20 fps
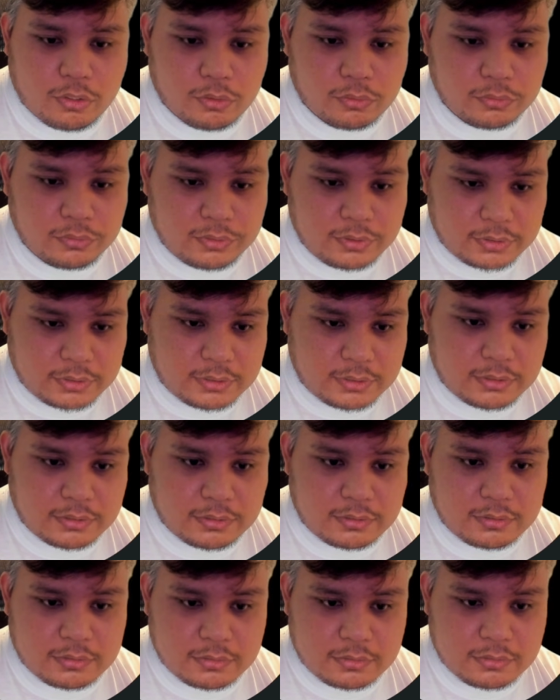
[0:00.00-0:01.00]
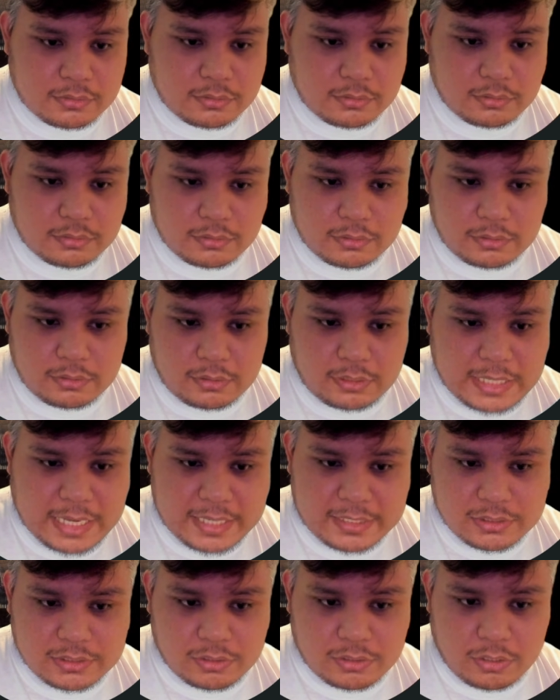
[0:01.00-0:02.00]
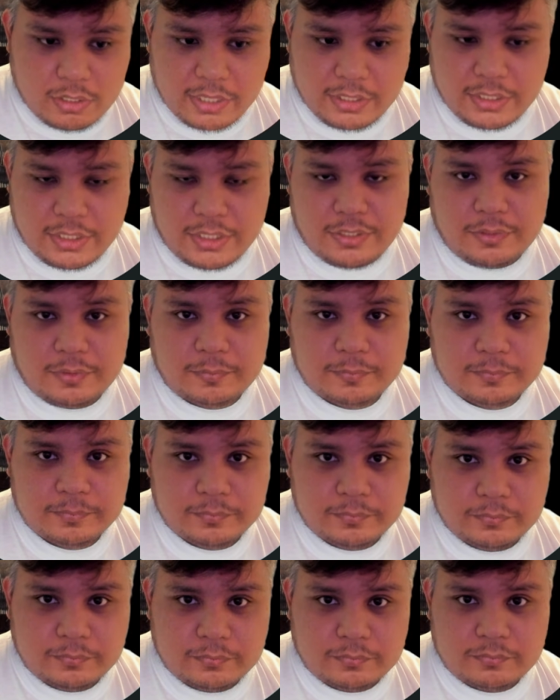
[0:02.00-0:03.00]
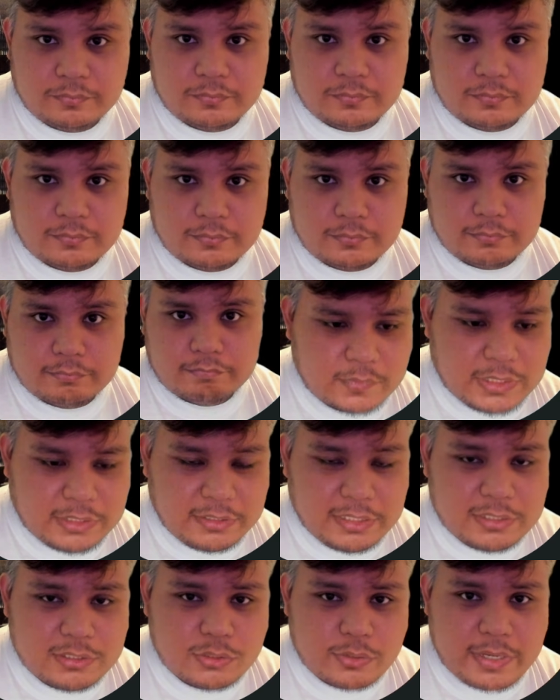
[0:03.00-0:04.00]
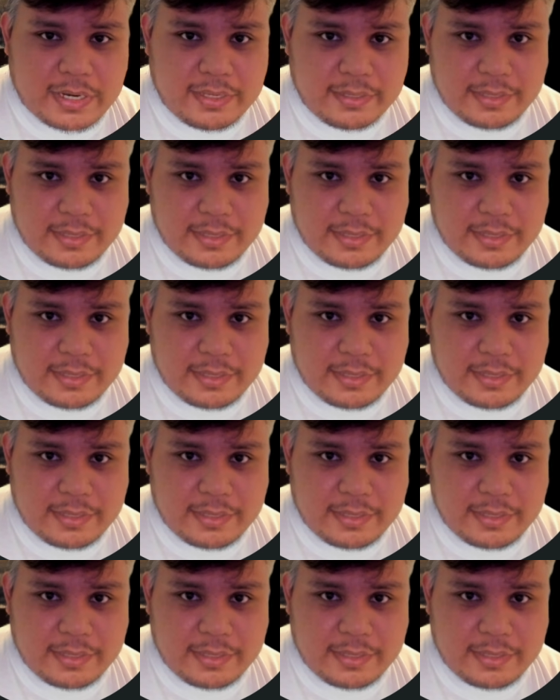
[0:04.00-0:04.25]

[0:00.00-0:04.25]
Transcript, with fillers: old uh, last line here. And then try